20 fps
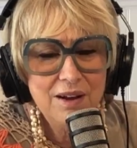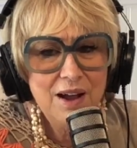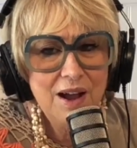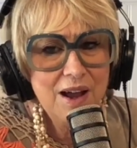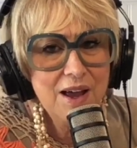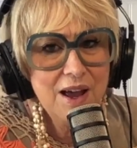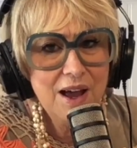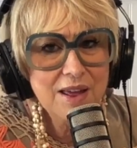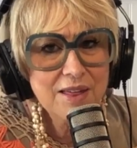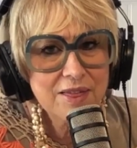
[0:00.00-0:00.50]

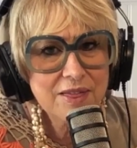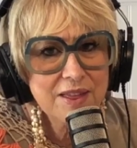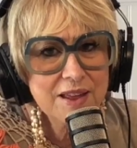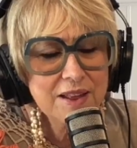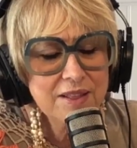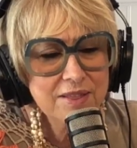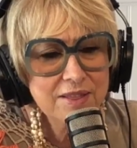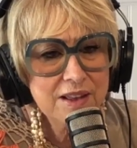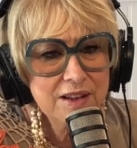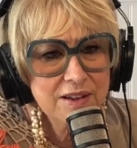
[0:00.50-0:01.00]
I
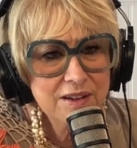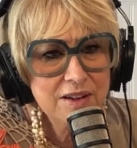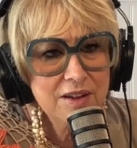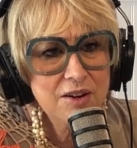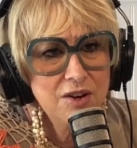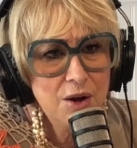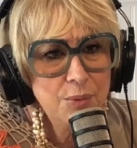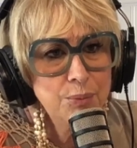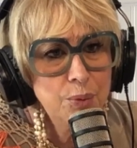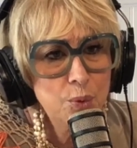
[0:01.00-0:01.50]
think that
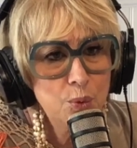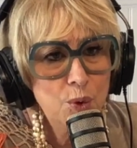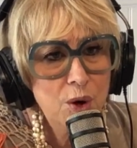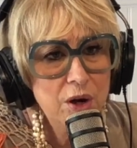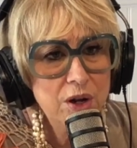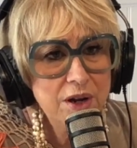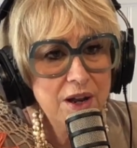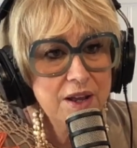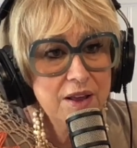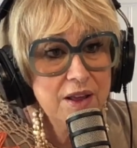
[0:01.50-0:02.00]
number
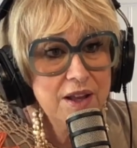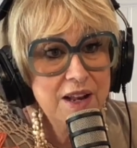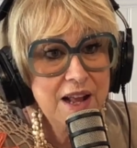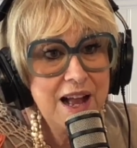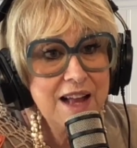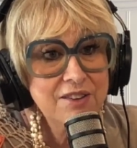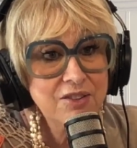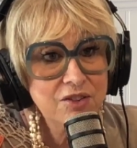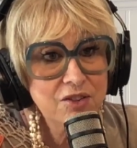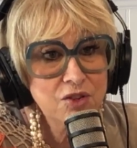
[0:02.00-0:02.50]
one, it
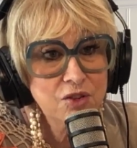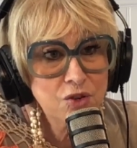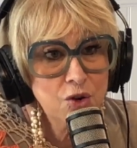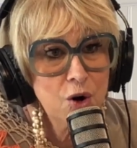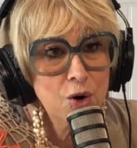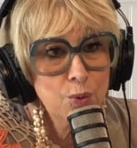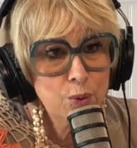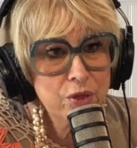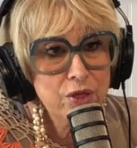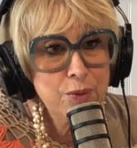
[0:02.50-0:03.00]
has to
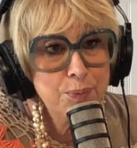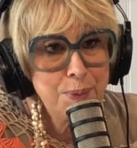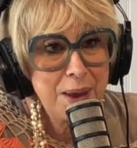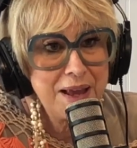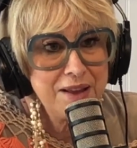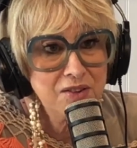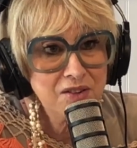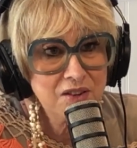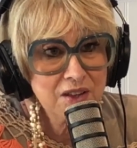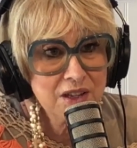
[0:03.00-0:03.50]
start with the
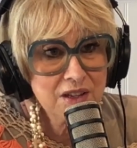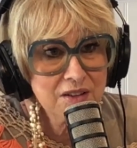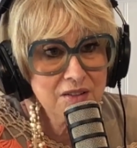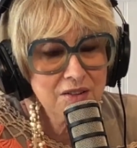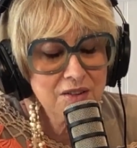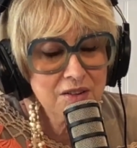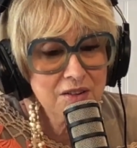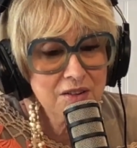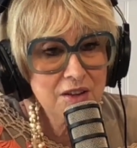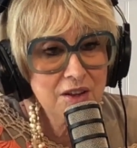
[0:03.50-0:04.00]

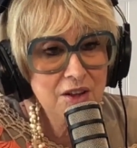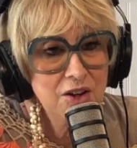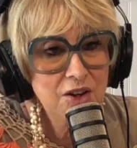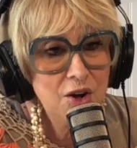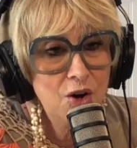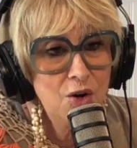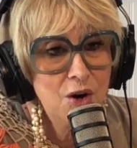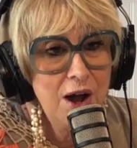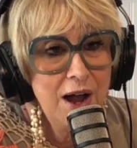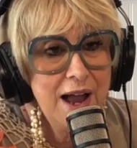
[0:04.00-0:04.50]
basics. You
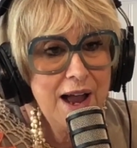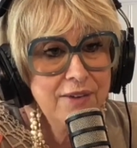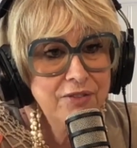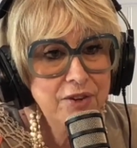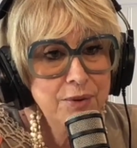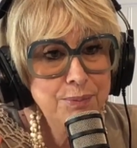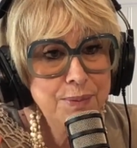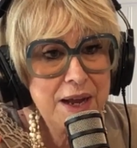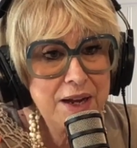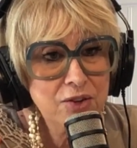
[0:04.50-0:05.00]
know, I have
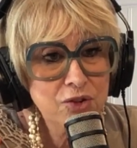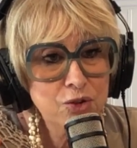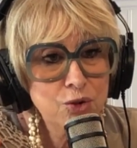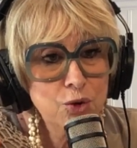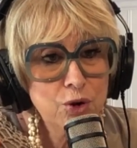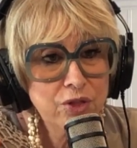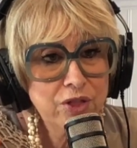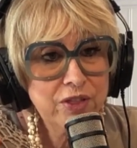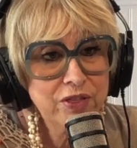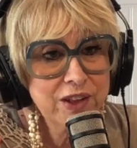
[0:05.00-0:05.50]
to make
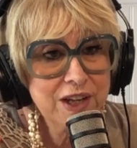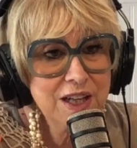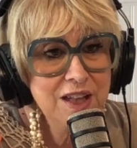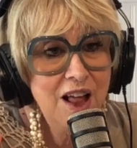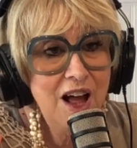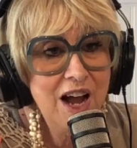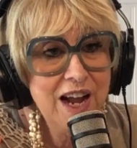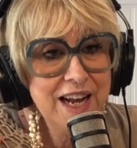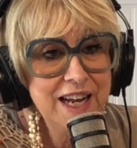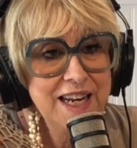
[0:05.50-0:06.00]
sure that the
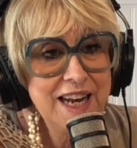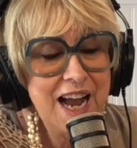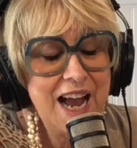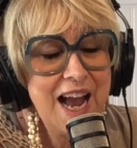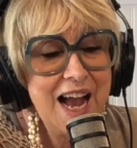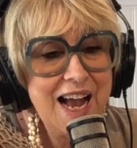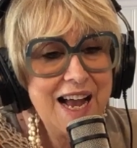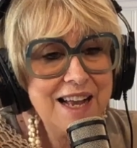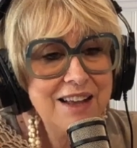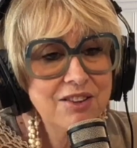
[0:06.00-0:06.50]
client
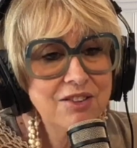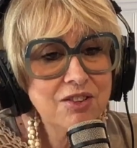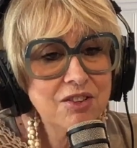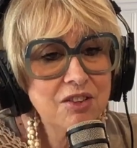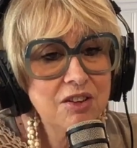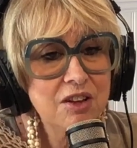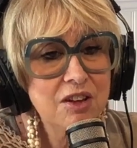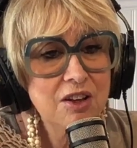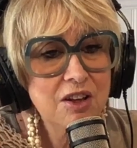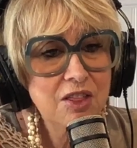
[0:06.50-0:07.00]

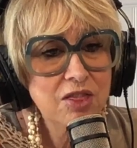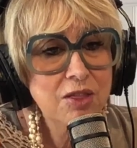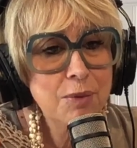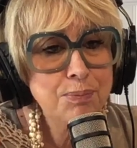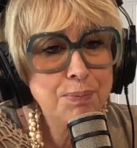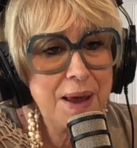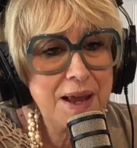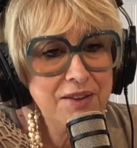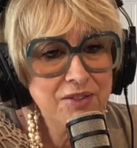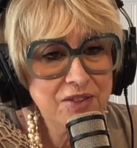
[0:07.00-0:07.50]
has the
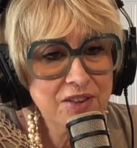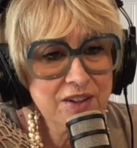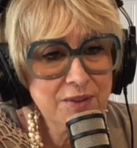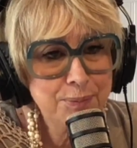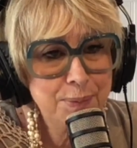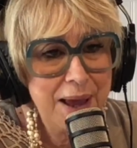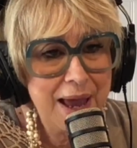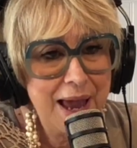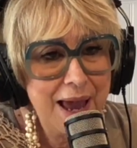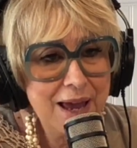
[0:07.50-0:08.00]

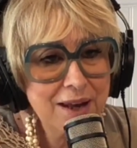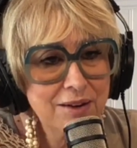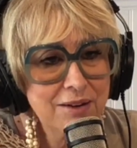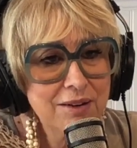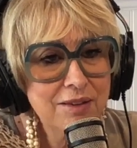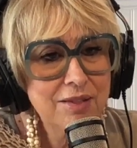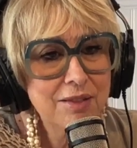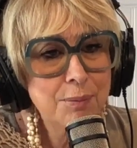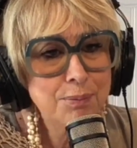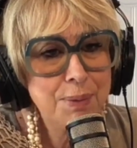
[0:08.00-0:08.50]
basic pant,
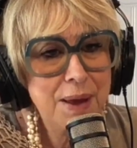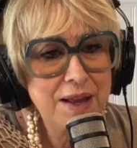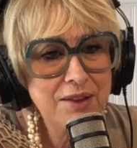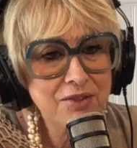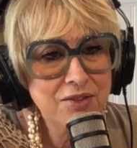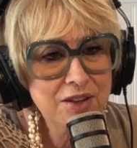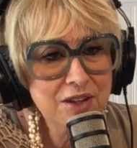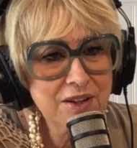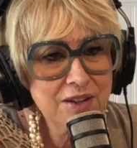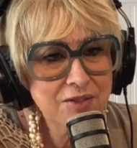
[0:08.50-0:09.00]
the
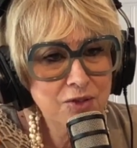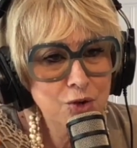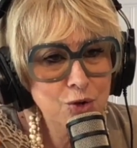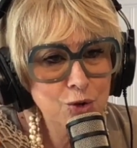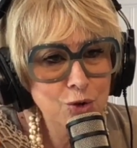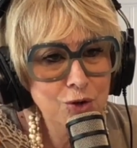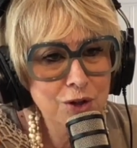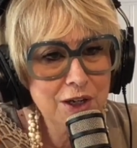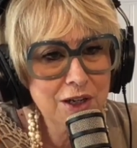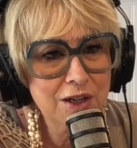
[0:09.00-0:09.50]
basic
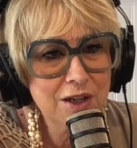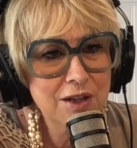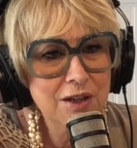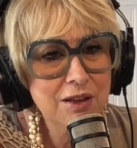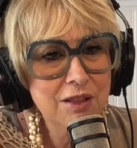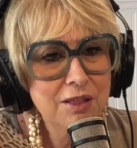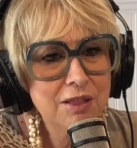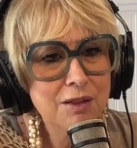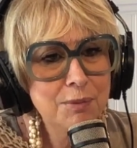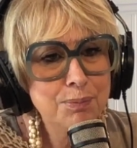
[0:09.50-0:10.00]
tunic,
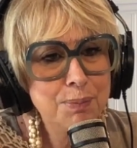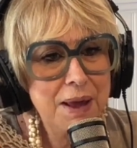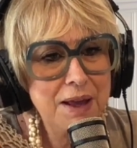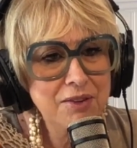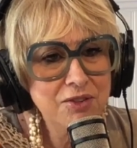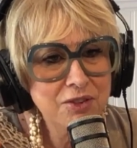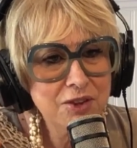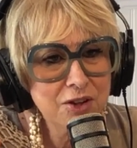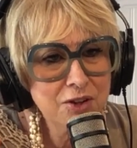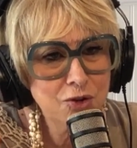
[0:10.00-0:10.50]
the
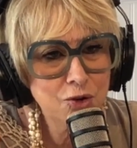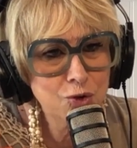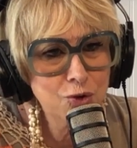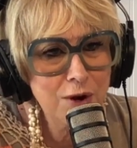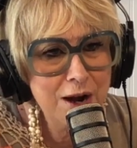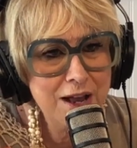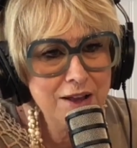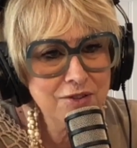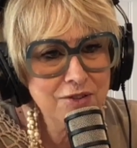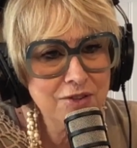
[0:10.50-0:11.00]
basic
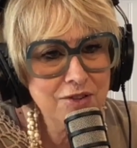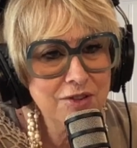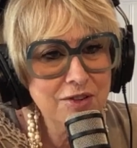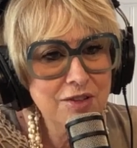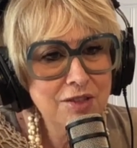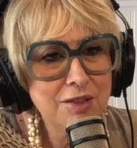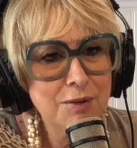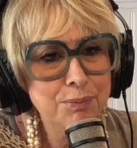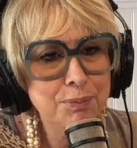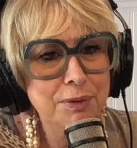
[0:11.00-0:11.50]
dress,
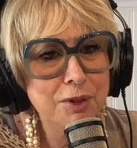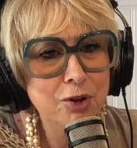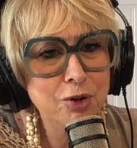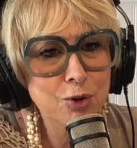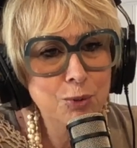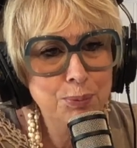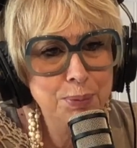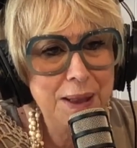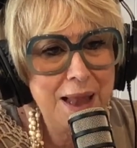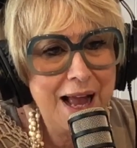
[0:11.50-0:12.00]

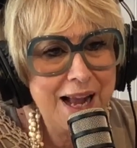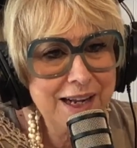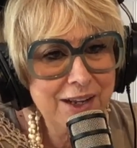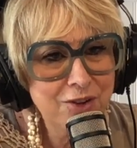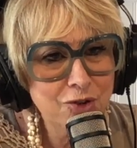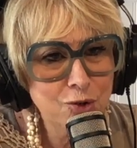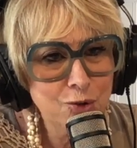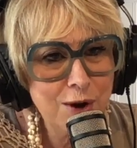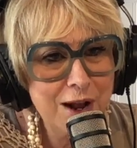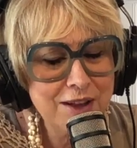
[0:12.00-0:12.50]
little black
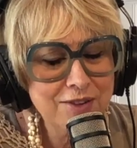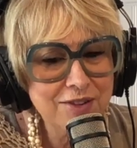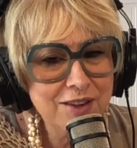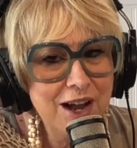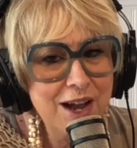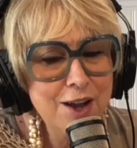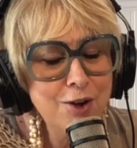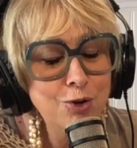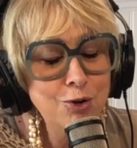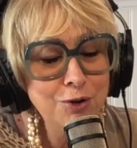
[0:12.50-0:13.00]
dress.
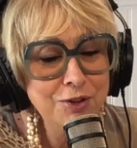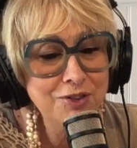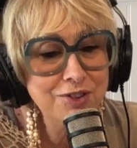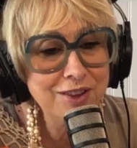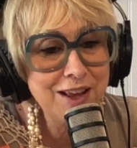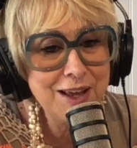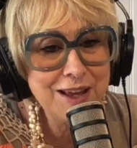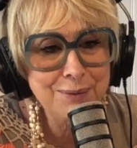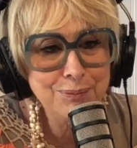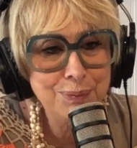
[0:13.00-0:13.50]
I always
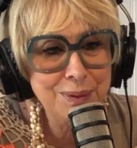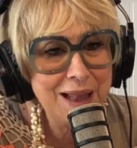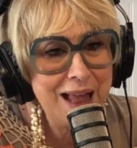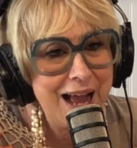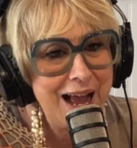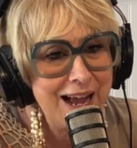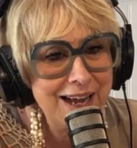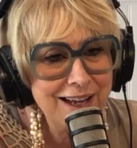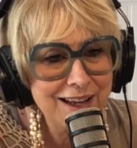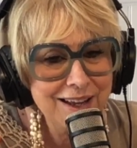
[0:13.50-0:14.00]
say
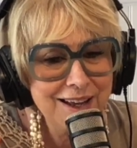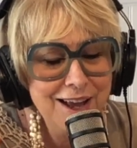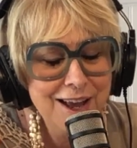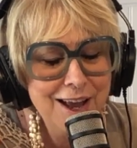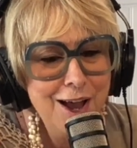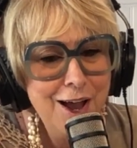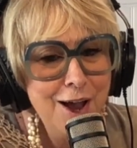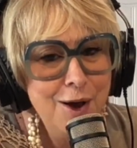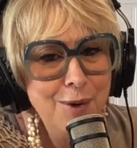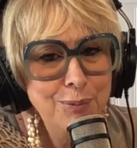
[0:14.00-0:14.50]
black
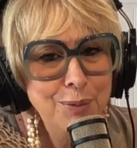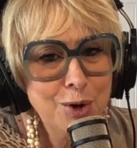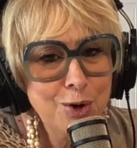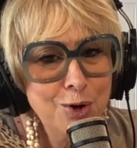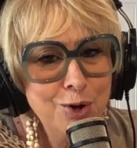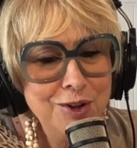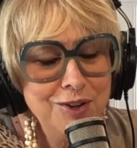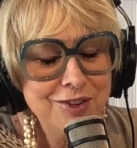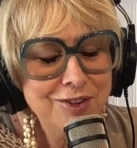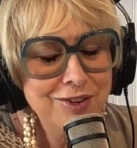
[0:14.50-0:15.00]

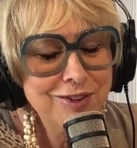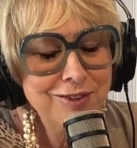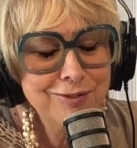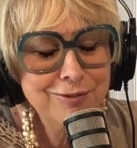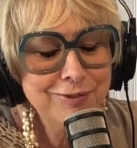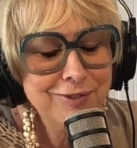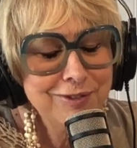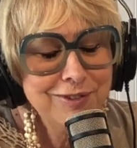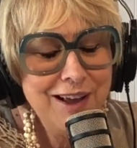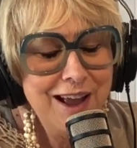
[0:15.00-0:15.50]
because
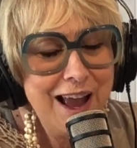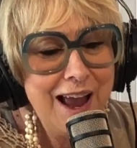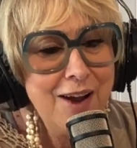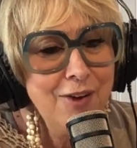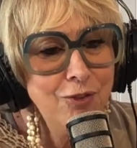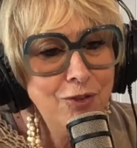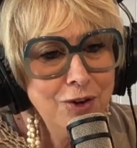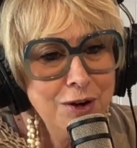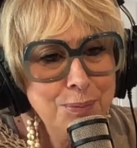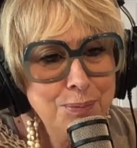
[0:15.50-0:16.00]

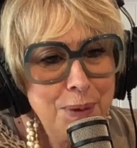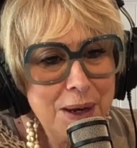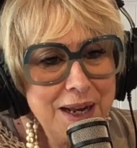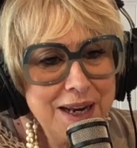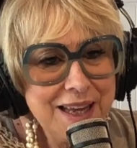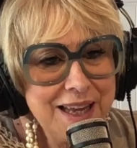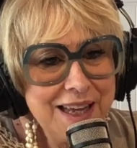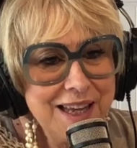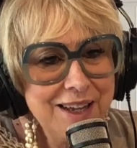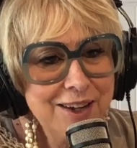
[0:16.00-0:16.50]

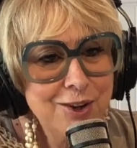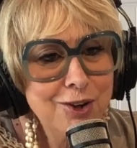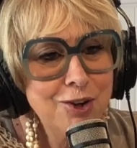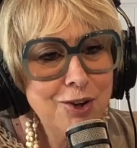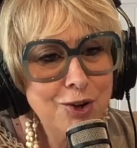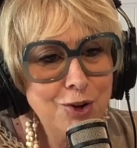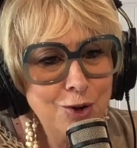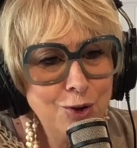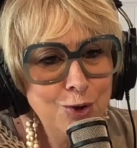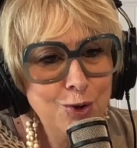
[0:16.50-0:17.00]
everybody could
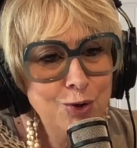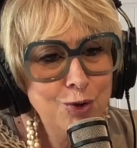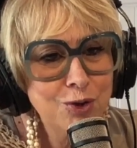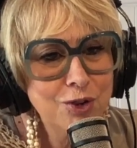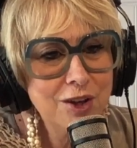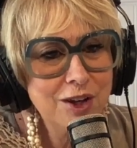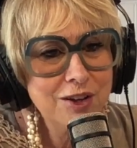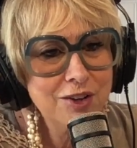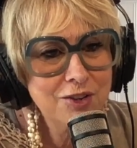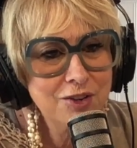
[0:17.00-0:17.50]

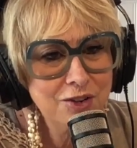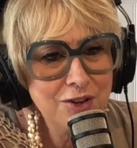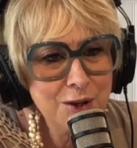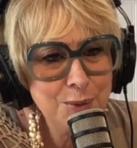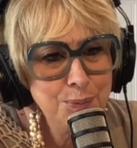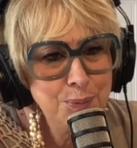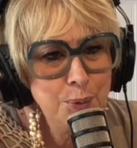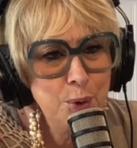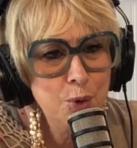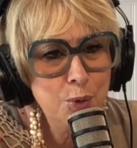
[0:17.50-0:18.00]
use
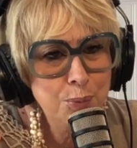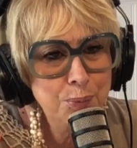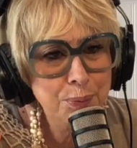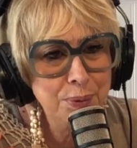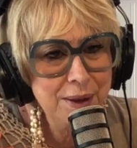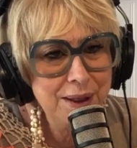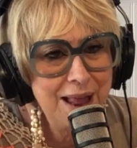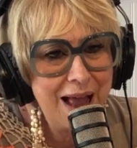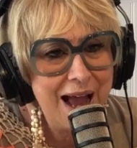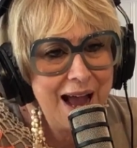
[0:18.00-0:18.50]
simple
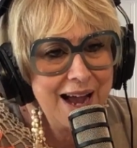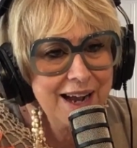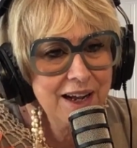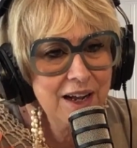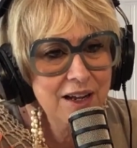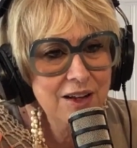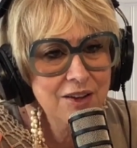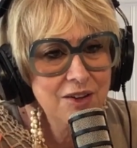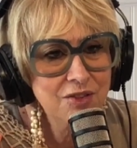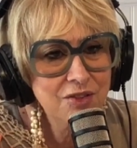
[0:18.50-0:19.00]

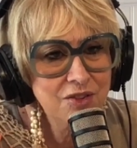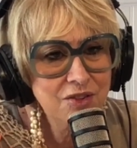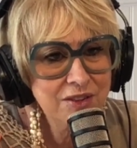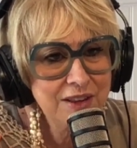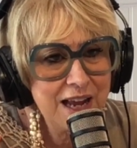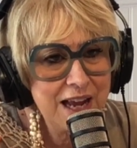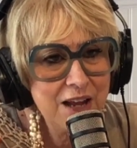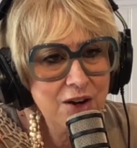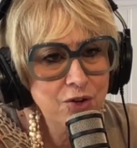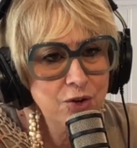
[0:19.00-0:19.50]
black
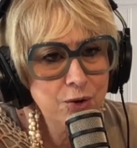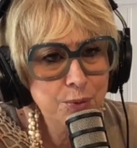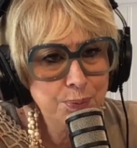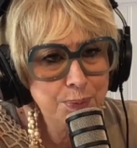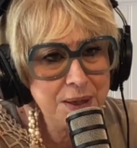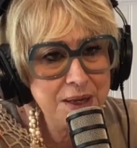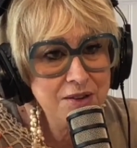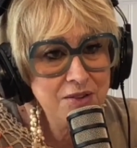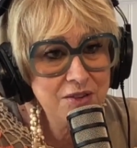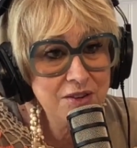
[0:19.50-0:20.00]
standard
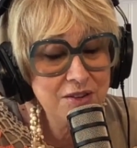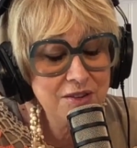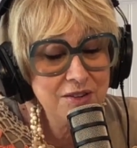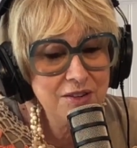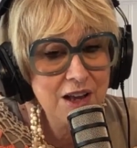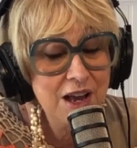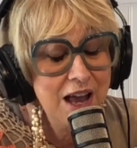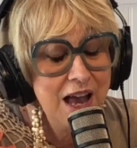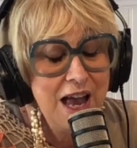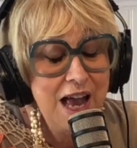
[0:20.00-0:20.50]
pieces.